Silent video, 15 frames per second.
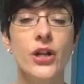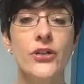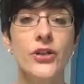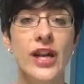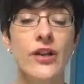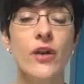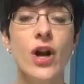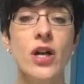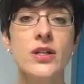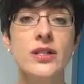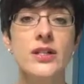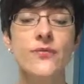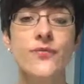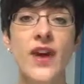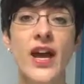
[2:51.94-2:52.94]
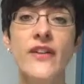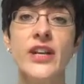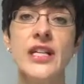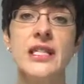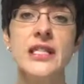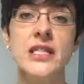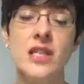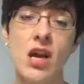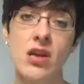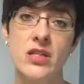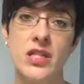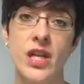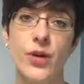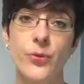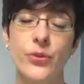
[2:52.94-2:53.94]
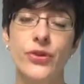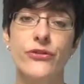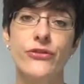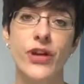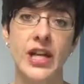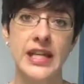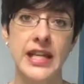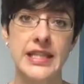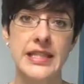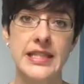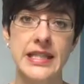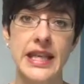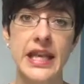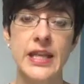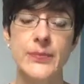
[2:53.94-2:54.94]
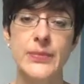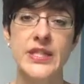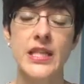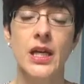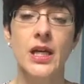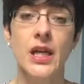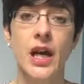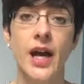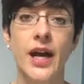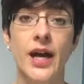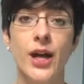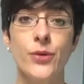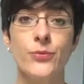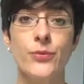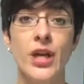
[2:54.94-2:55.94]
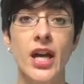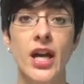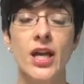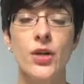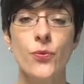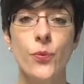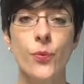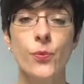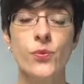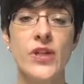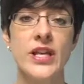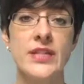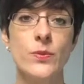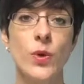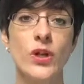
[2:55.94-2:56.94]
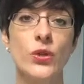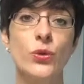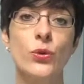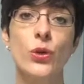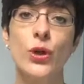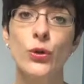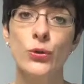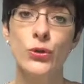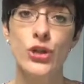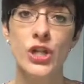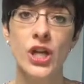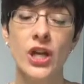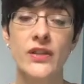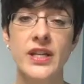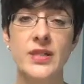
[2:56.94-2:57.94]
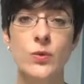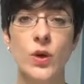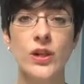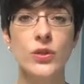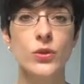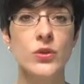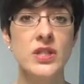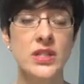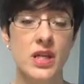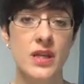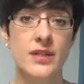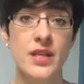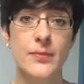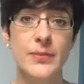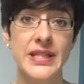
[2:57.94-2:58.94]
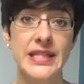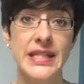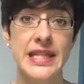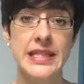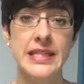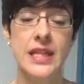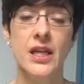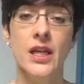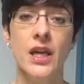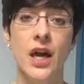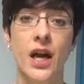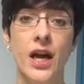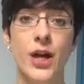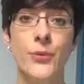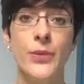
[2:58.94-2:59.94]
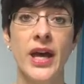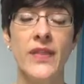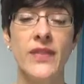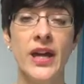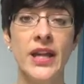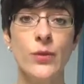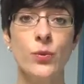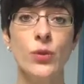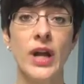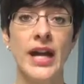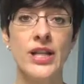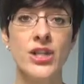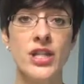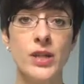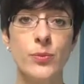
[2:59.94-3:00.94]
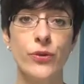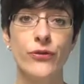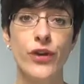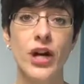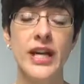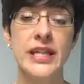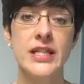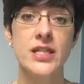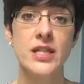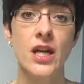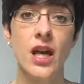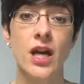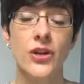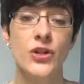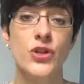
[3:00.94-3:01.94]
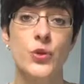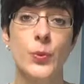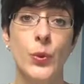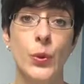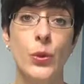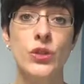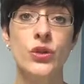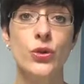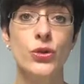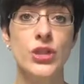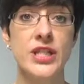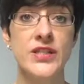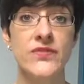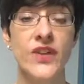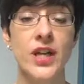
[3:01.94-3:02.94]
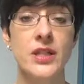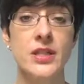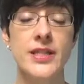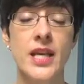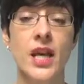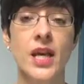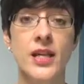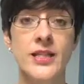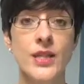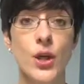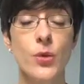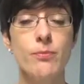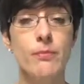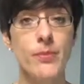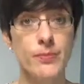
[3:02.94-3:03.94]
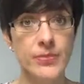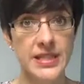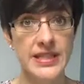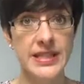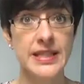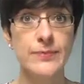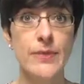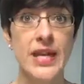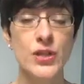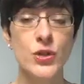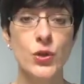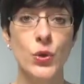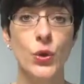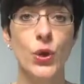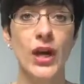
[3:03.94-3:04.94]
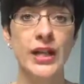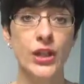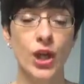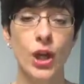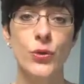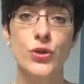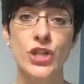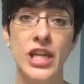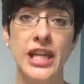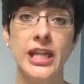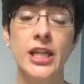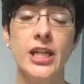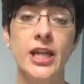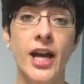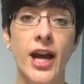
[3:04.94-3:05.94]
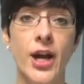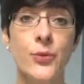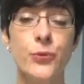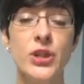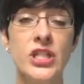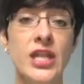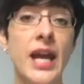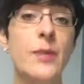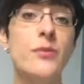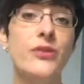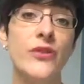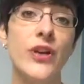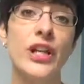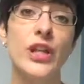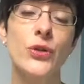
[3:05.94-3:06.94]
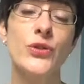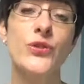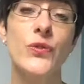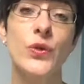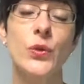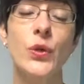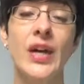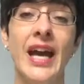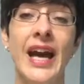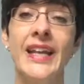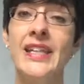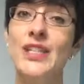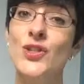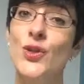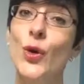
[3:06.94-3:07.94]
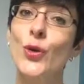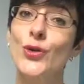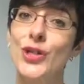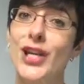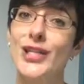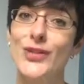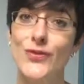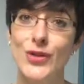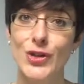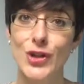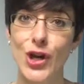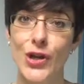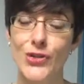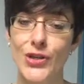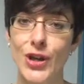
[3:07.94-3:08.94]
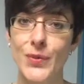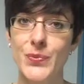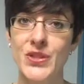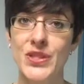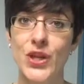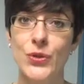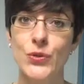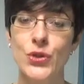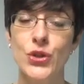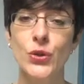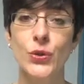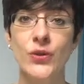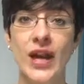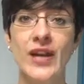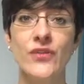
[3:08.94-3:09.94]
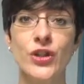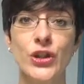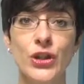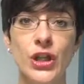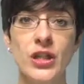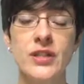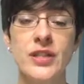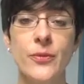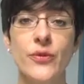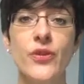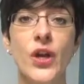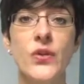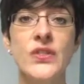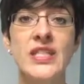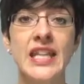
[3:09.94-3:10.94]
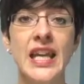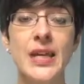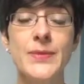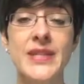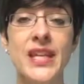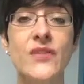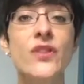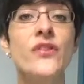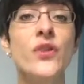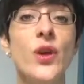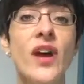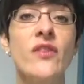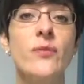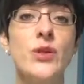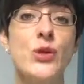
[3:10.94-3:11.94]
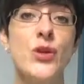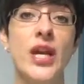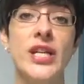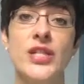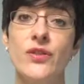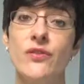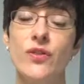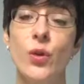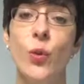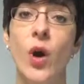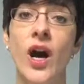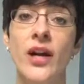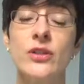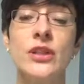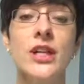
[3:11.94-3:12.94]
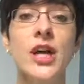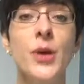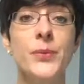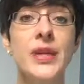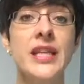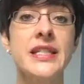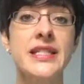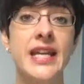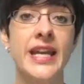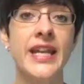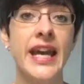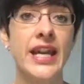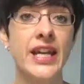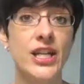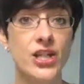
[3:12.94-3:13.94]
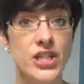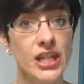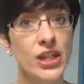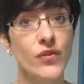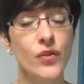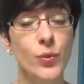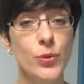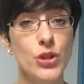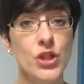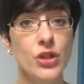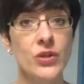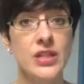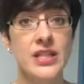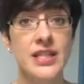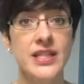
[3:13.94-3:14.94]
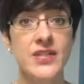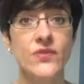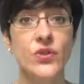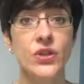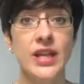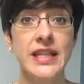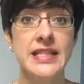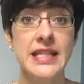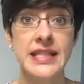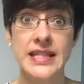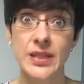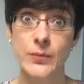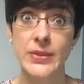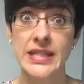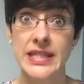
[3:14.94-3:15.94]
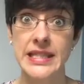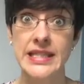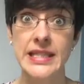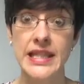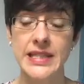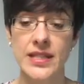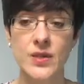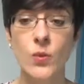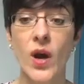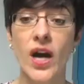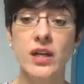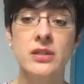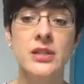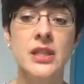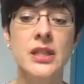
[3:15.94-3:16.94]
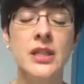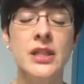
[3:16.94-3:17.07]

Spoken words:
There are various startup finance schemes. There's one called Launcher, there's one called Startup Business, and they will actually provide other support, not just funds, so business mentor and coaching, which can be very useful, and it's not just for startups. So do have a look at some of those schemes, even if you have been trading for a while, because they can actually give opportunities for existing businesses as well.